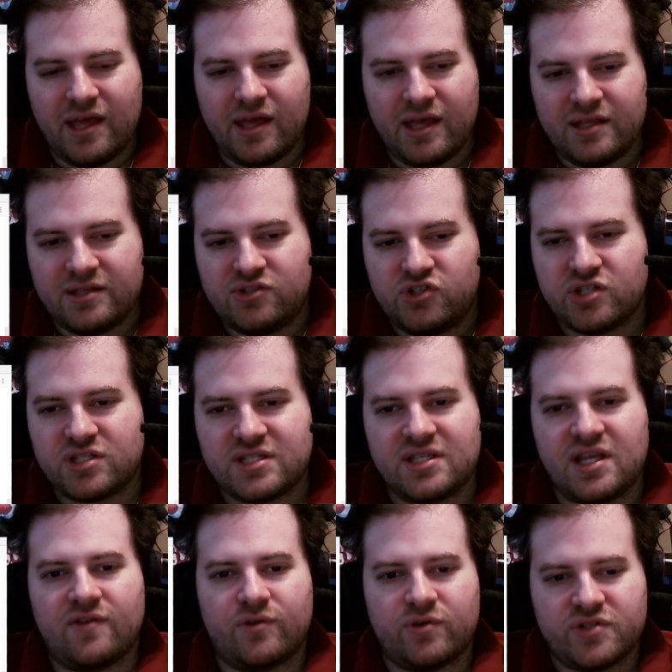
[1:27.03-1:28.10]
it just
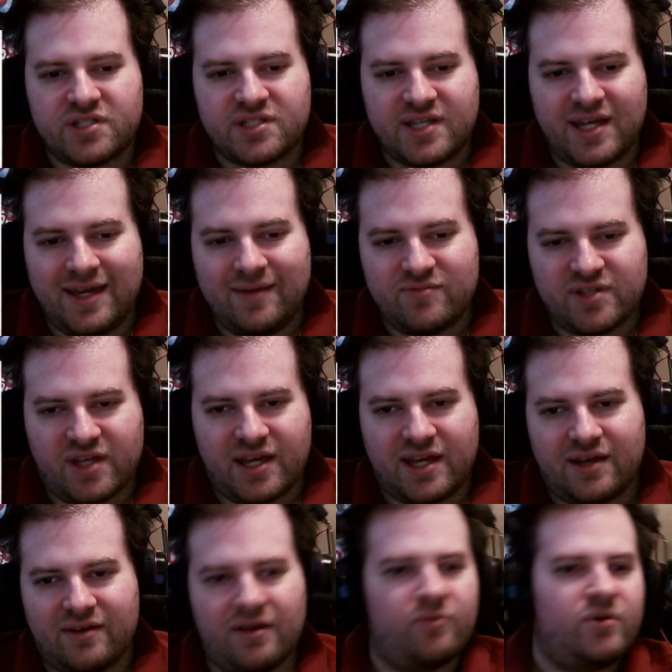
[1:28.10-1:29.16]
never seems
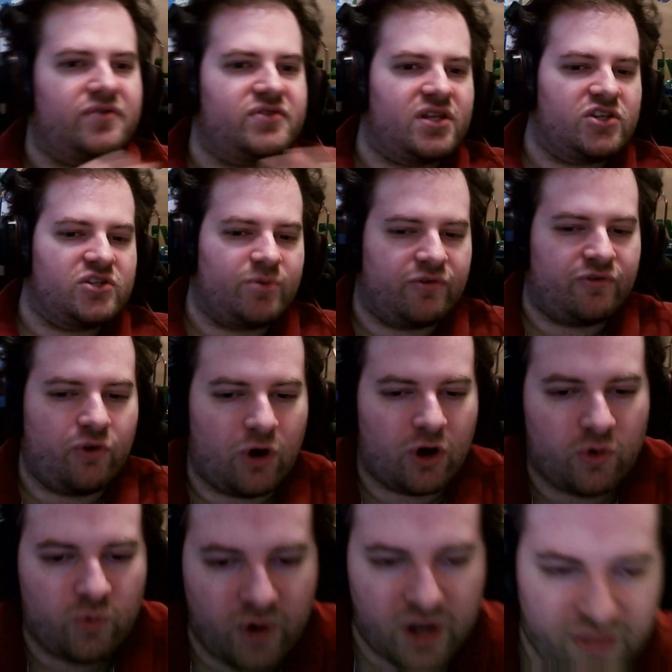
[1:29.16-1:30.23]
like, and we've said this before with